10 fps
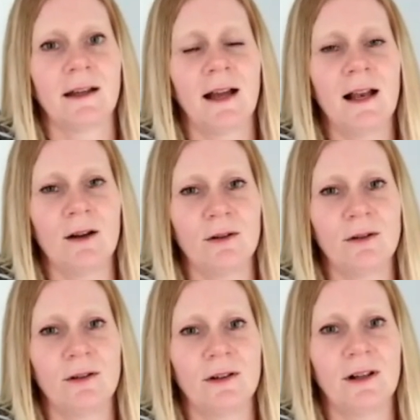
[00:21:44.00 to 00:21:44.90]
Hello,
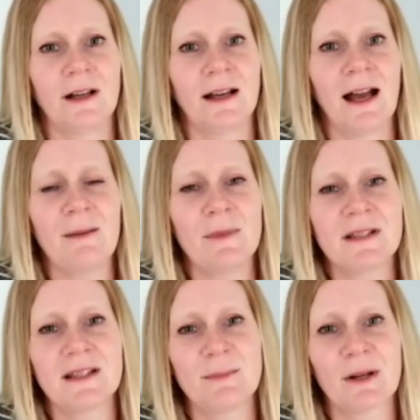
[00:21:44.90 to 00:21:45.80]
I'm
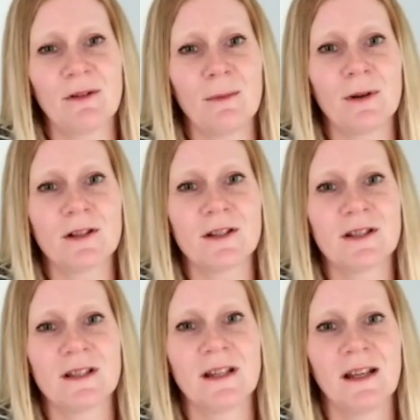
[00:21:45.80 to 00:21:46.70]
Mrs.
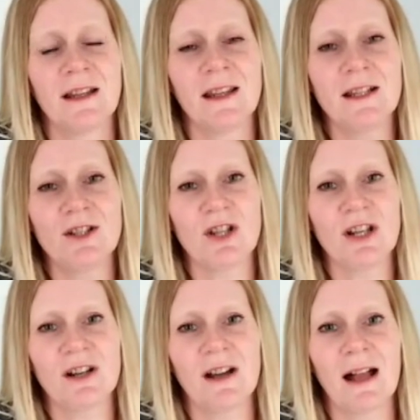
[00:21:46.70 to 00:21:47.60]
McRoberts. This
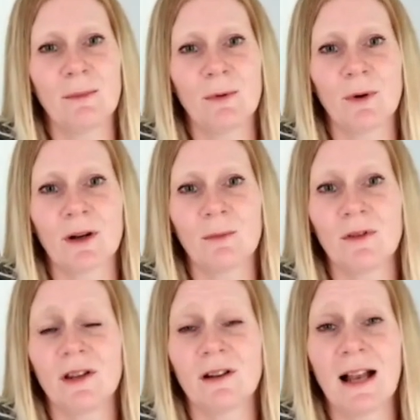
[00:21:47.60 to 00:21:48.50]
year I'll be working
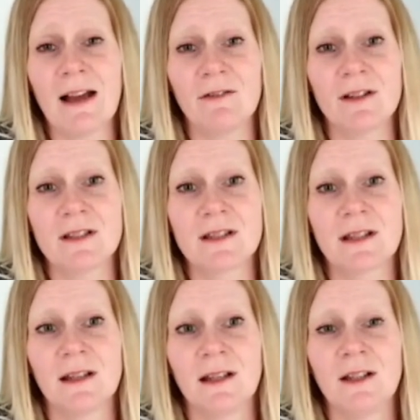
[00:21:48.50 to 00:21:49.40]
with Year 11s.
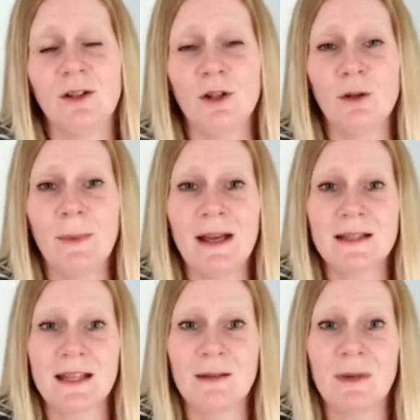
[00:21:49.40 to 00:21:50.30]
You may
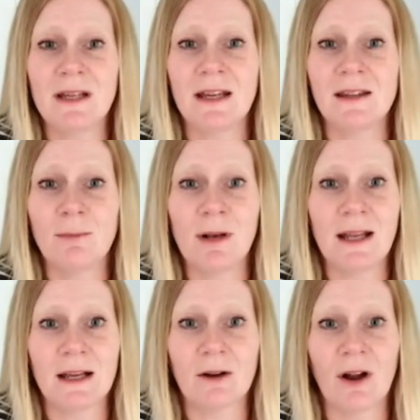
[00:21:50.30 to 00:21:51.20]
see me in the
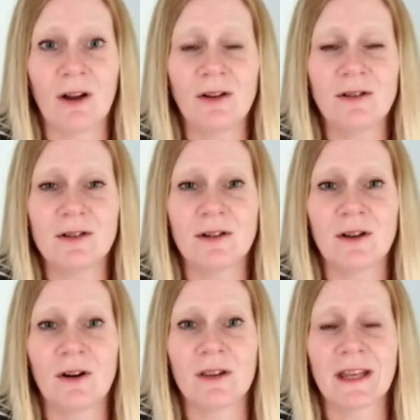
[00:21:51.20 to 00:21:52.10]
playground
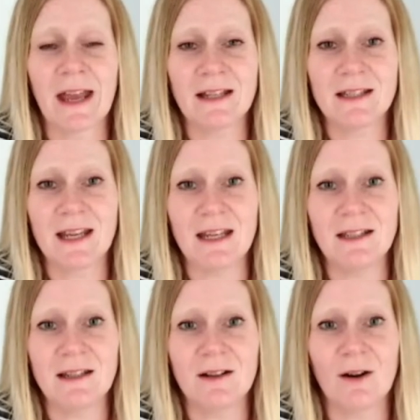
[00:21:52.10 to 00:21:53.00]
or the
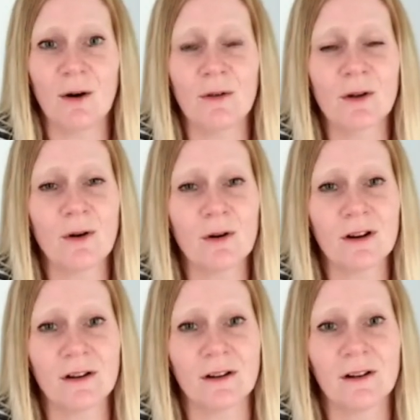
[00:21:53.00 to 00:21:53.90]
canteen or the
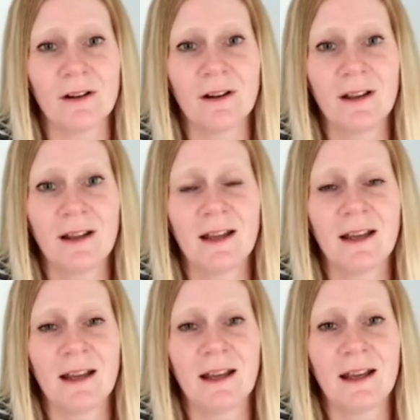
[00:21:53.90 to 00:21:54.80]
corridor.
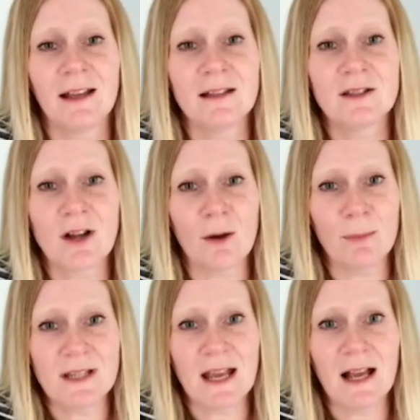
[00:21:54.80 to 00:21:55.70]
Stop
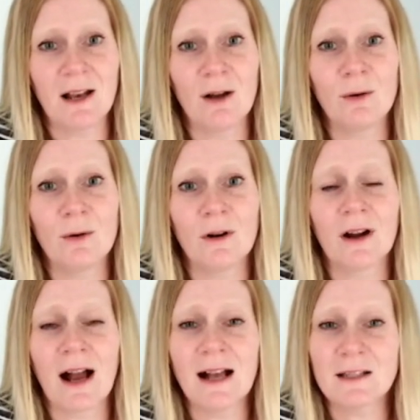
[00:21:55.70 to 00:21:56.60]
and say hello
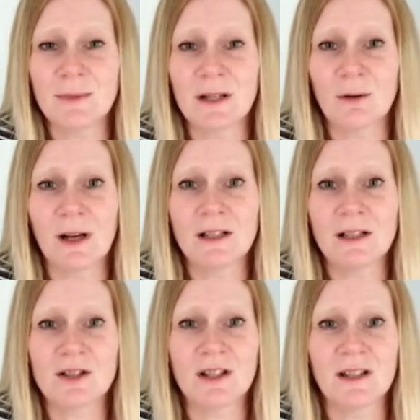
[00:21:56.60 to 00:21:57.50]
or ask me a
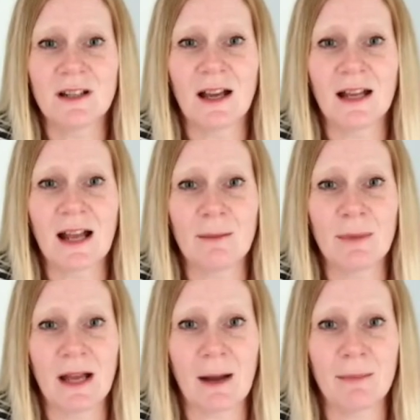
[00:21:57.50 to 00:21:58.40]
question and I'd
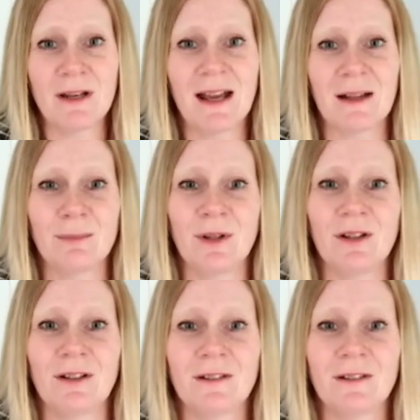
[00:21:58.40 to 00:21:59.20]
be happy to help you.